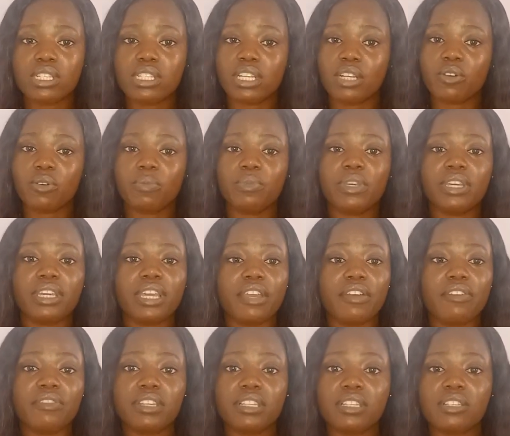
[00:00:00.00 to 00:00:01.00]
there could be a
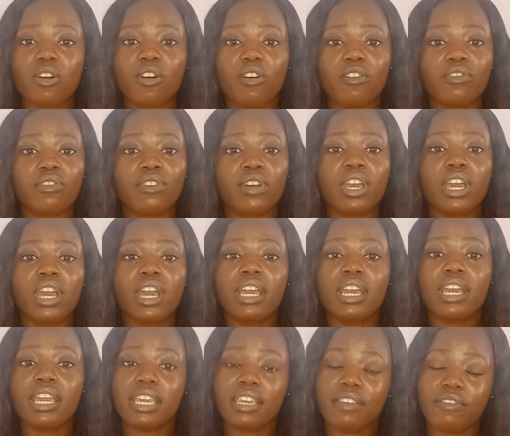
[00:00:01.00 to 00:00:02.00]
risk of
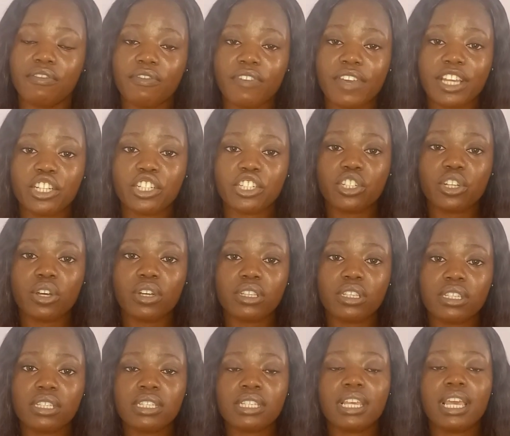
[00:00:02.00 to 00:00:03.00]

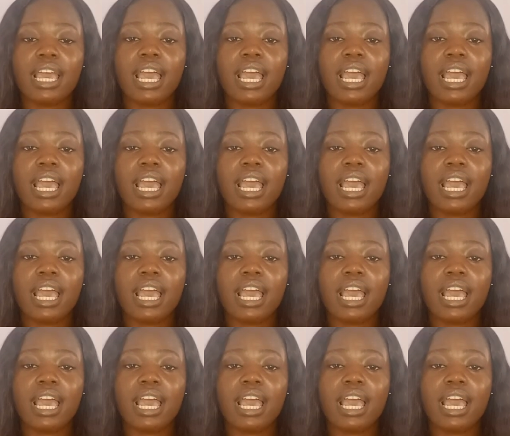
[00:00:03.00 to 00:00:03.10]
infections,